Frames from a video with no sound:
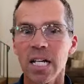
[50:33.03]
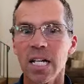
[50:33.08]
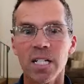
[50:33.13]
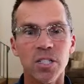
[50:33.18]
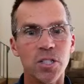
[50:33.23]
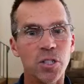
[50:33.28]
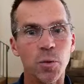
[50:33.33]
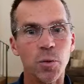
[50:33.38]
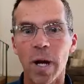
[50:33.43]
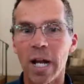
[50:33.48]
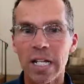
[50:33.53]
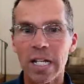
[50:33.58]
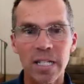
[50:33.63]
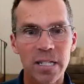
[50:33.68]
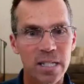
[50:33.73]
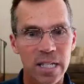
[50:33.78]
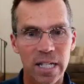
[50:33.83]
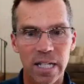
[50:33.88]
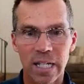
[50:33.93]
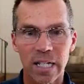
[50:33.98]
do
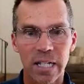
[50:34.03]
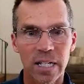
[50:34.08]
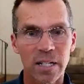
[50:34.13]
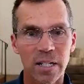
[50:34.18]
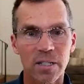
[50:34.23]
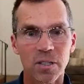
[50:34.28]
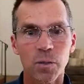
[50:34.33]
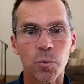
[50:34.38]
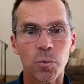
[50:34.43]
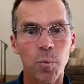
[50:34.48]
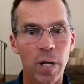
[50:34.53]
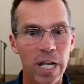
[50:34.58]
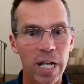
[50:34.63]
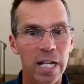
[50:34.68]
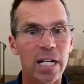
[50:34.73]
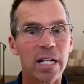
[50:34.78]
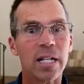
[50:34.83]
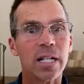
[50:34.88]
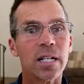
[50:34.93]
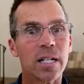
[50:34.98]
anything to
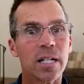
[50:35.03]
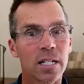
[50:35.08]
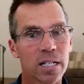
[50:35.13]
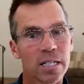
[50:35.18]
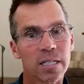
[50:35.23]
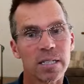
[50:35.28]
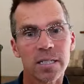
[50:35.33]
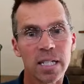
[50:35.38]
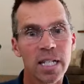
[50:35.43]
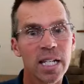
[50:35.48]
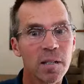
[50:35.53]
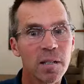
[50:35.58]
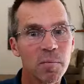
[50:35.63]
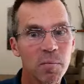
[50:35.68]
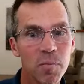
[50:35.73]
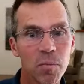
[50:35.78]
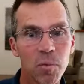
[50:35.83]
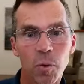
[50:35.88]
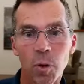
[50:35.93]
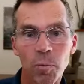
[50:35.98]
win
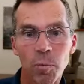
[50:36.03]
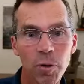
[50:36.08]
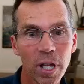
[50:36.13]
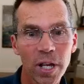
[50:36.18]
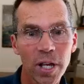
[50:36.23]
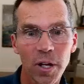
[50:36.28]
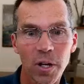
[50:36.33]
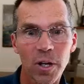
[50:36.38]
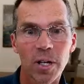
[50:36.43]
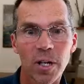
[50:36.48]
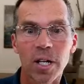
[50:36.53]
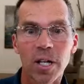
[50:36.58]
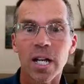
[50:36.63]
team or player.